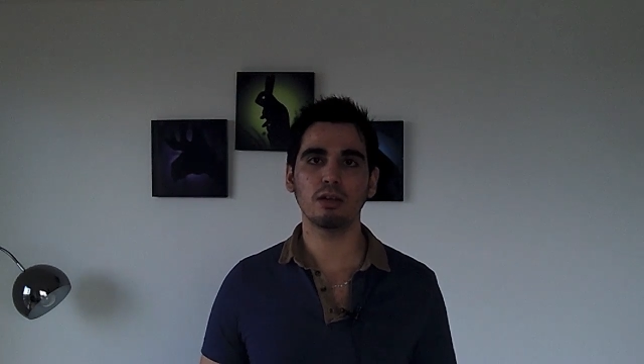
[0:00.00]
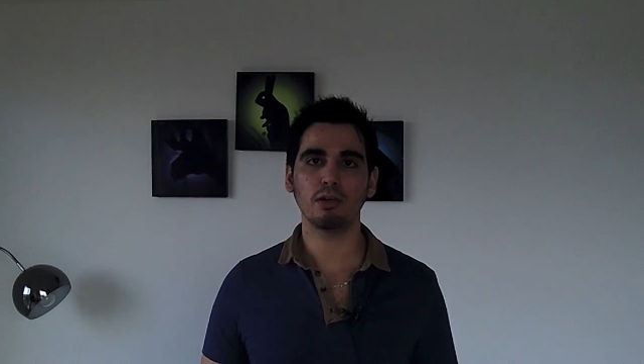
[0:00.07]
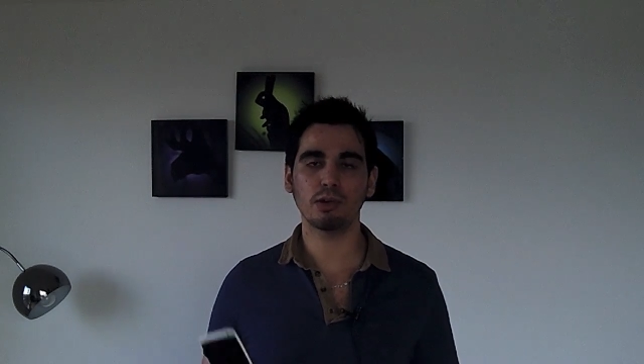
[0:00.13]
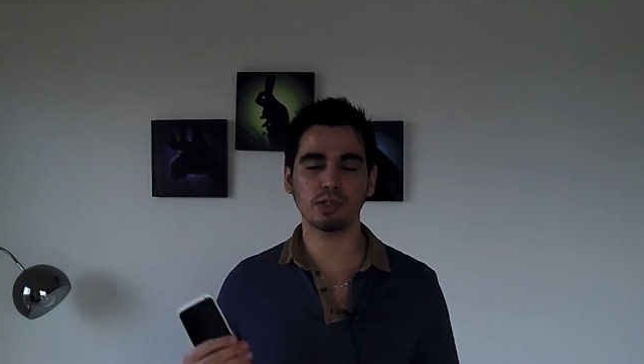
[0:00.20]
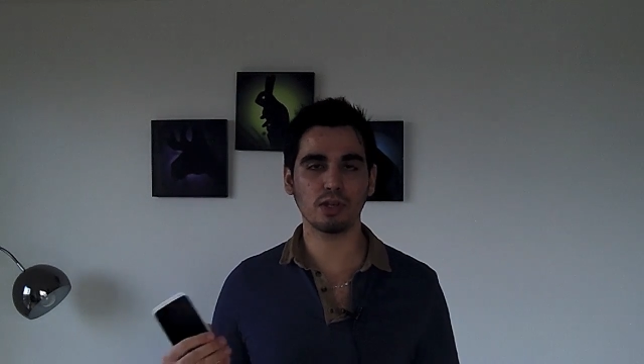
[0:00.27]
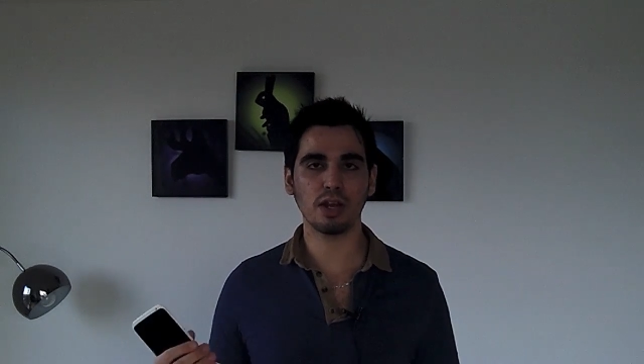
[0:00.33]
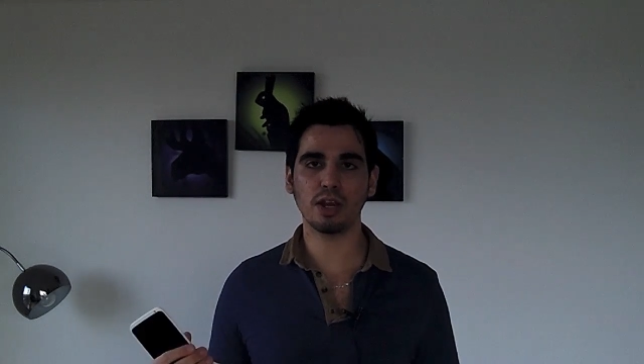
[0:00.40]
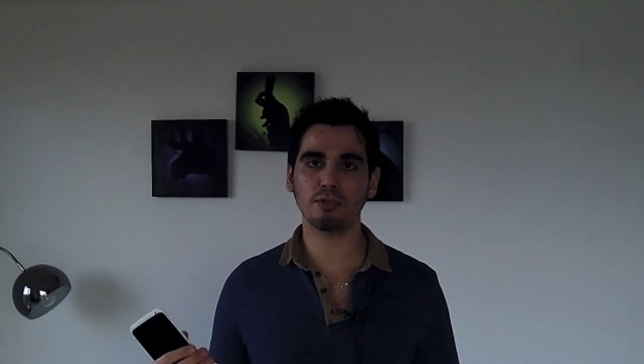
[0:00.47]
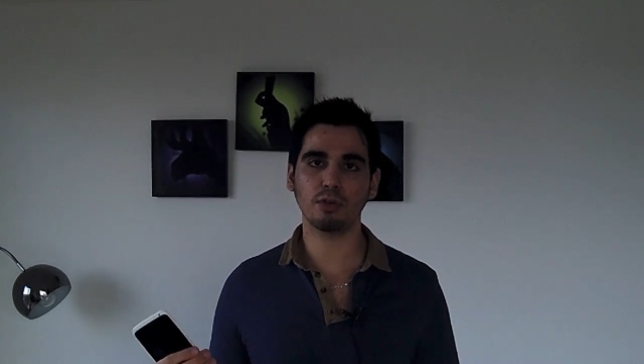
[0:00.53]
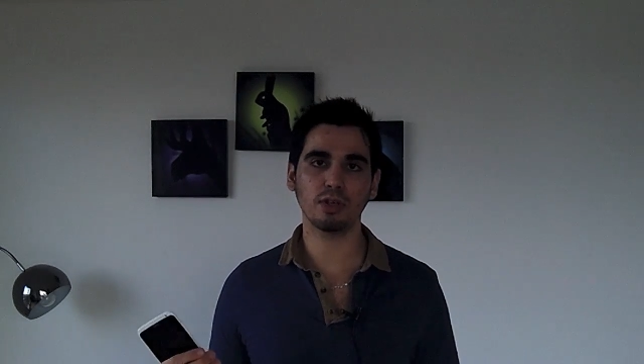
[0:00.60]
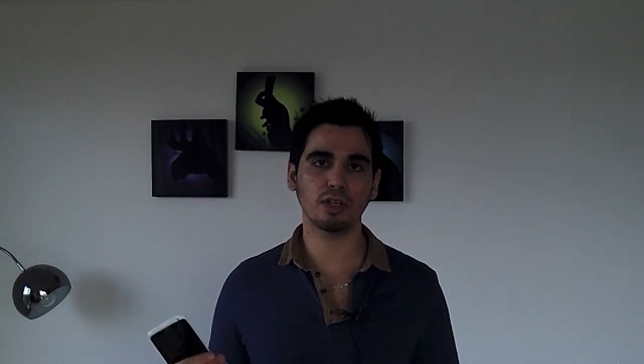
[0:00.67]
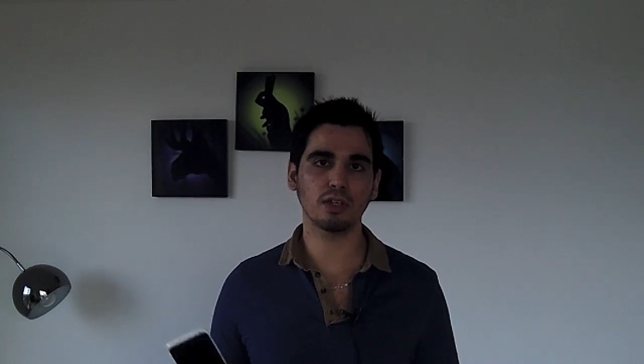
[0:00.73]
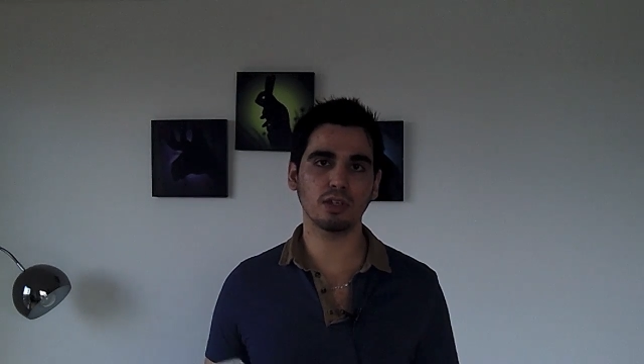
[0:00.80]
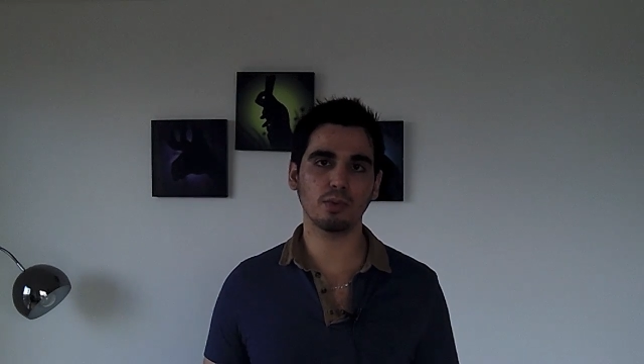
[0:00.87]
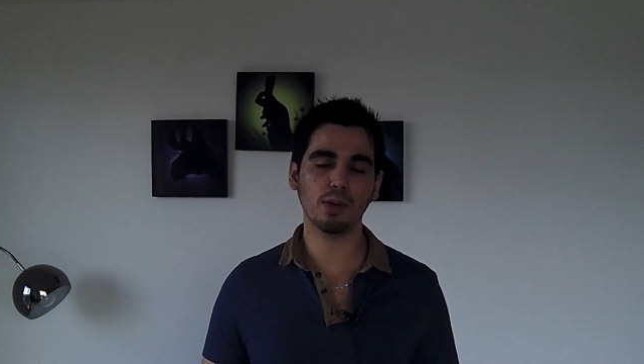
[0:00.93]
whereas on Android
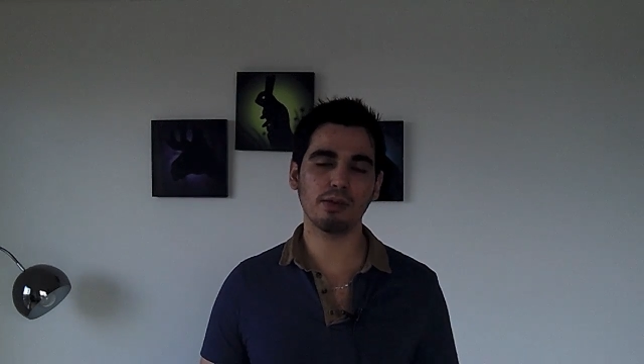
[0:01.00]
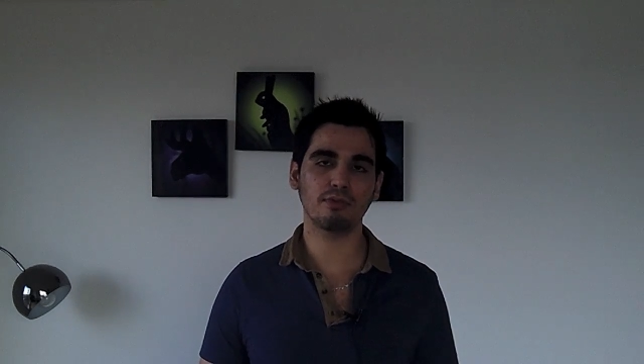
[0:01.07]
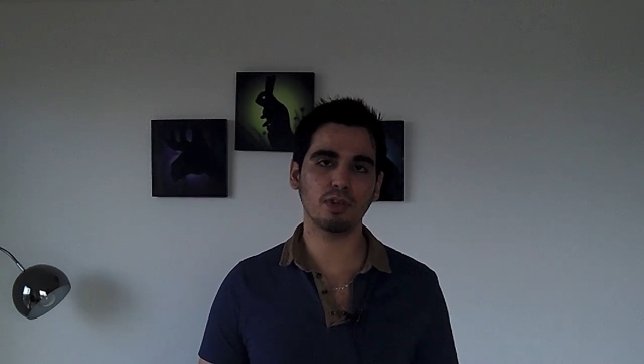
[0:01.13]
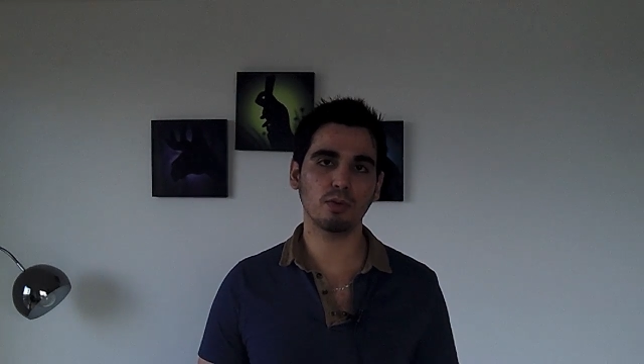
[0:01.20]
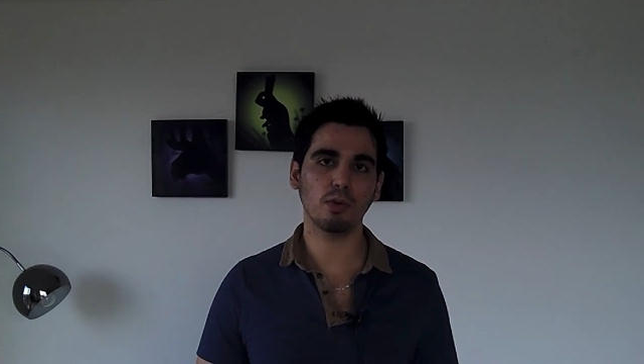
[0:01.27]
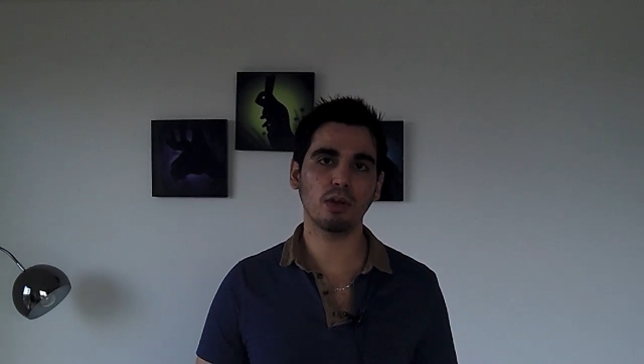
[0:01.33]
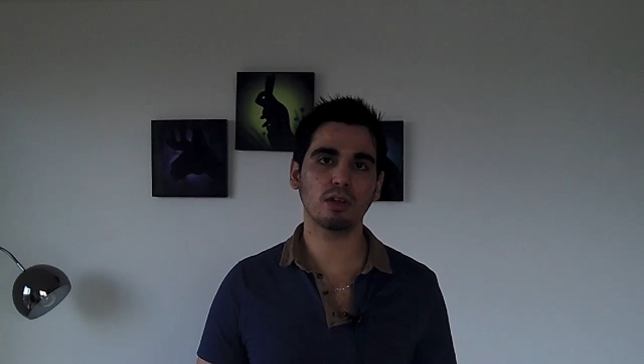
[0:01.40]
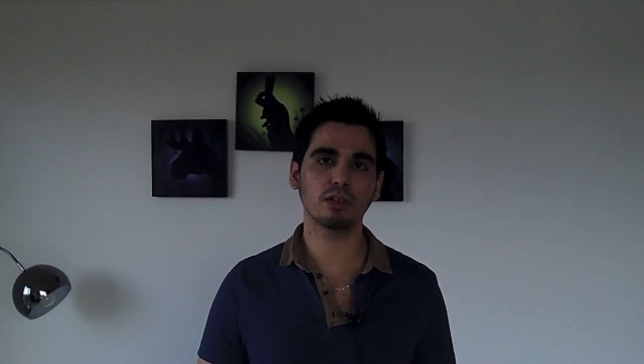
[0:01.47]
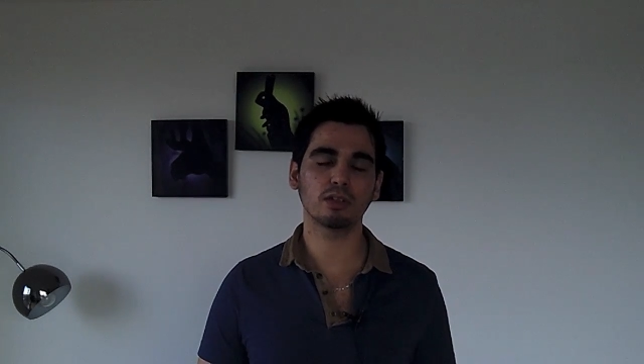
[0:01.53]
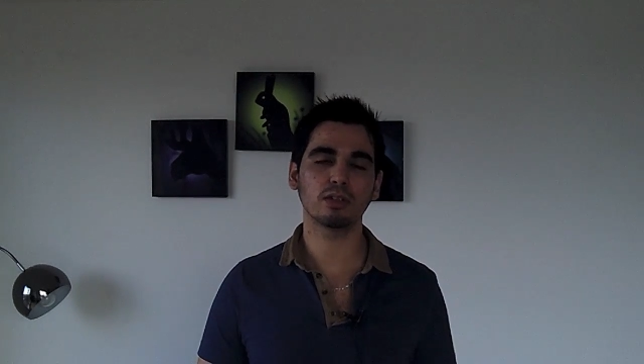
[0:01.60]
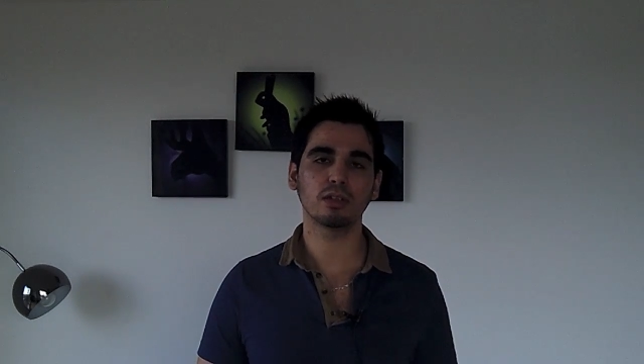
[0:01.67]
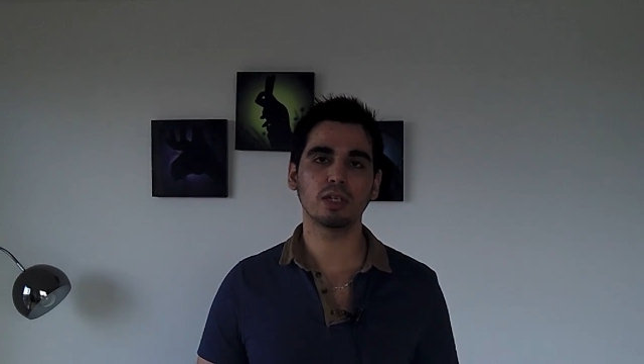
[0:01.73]
you can do whatever you want.